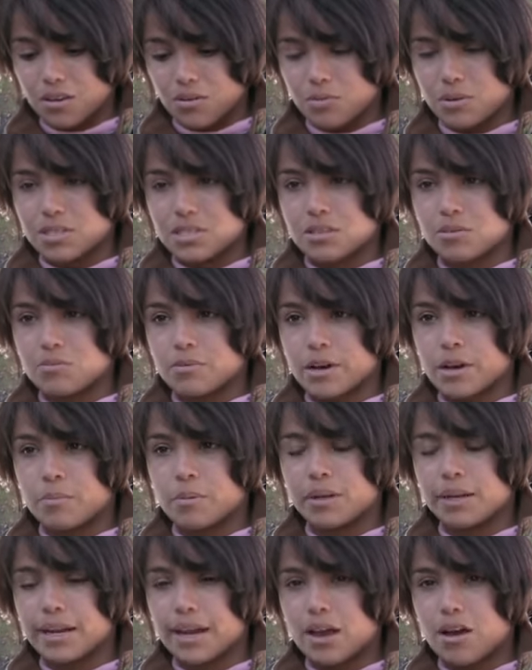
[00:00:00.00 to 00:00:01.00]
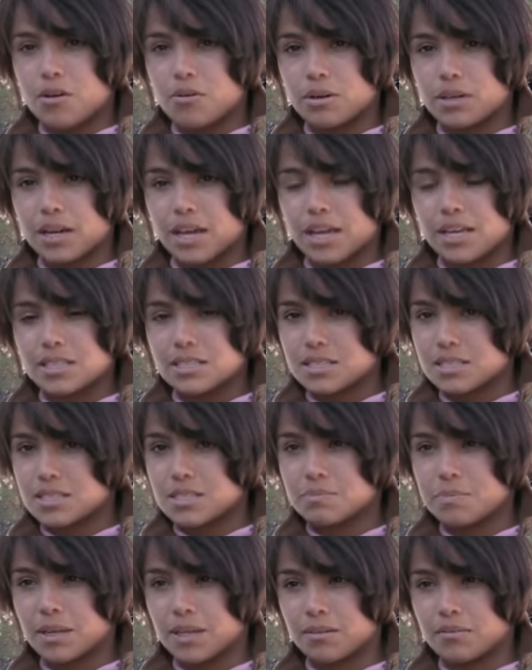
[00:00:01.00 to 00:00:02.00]
wasn't well, but nowadays
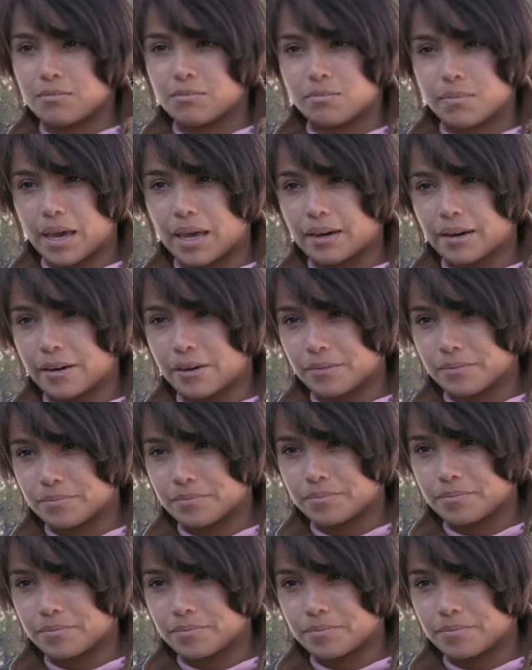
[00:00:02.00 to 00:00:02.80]
it's been better,